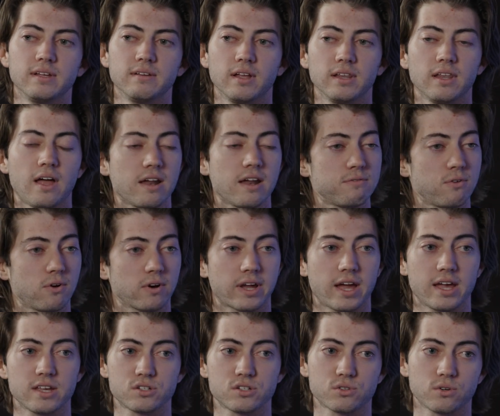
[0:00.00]
A lot of
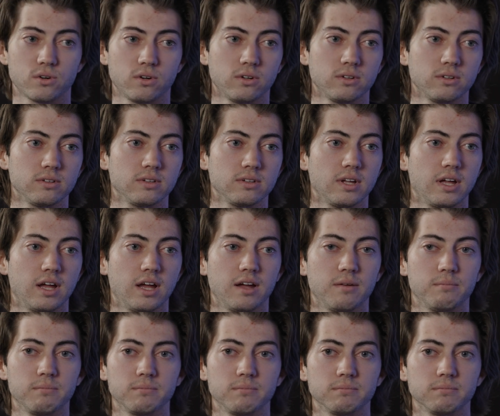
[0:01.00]
orchestral,
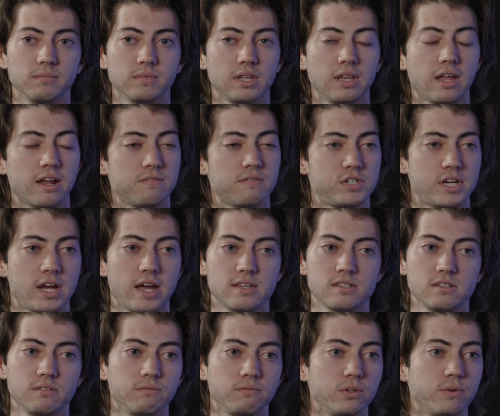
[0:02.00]
a lot of
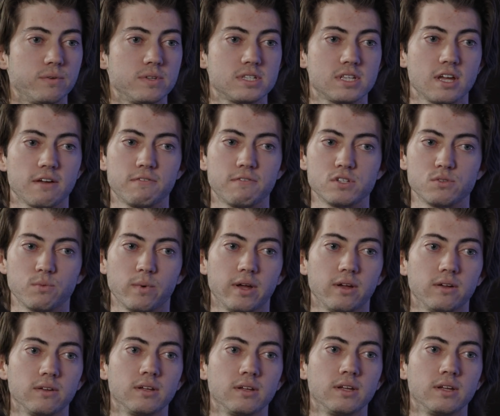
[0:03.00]
jazz influenced stuff as well.